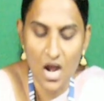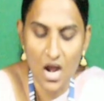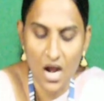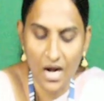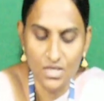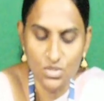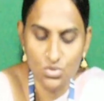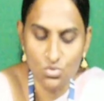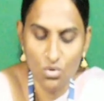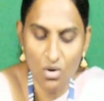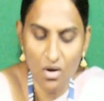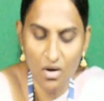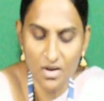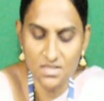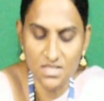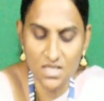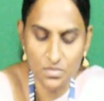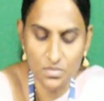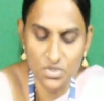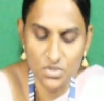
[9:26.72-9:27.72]
and so on
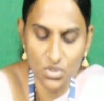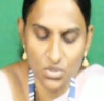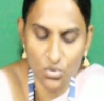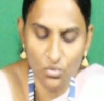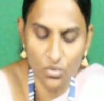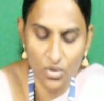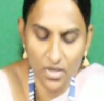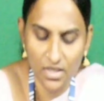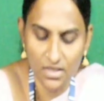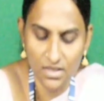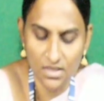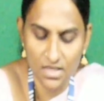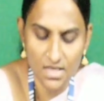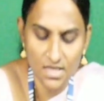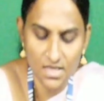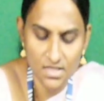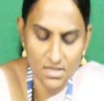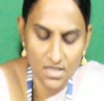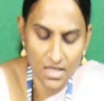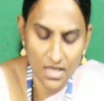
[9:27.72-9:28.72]
substituting
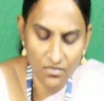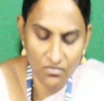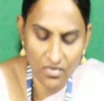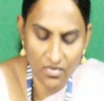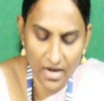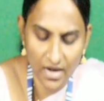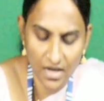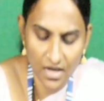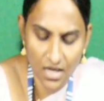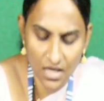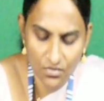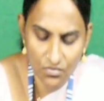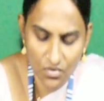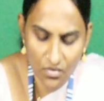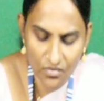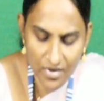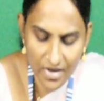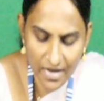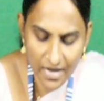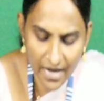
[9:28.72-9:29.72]
these. Then finally we
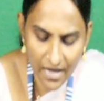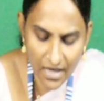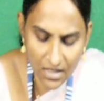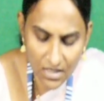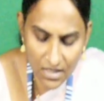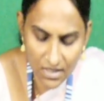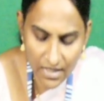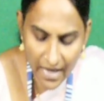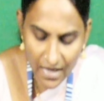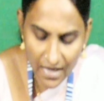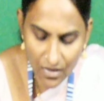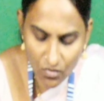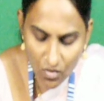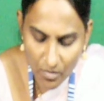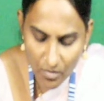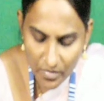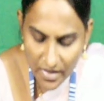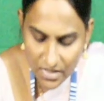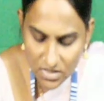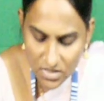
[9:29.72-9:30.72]
will get the time
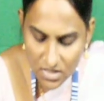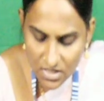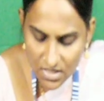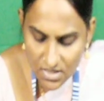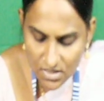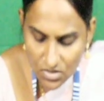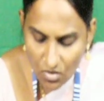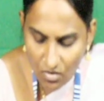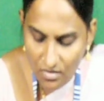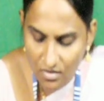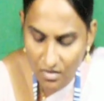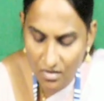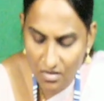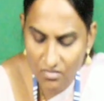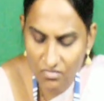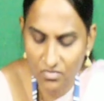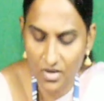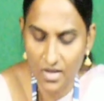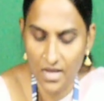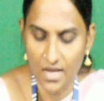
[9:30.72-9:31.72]
complexity is order of
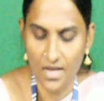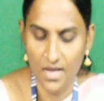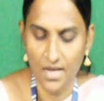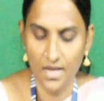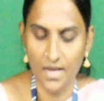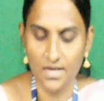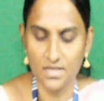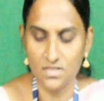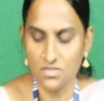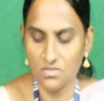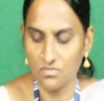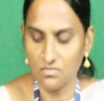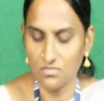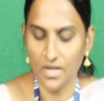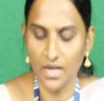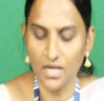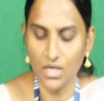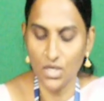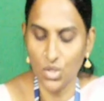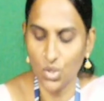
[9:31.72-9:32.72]

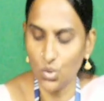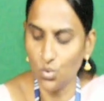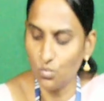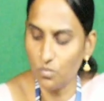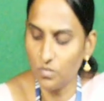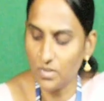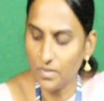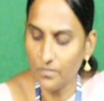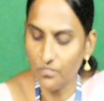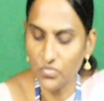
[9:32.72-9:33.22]
n cube.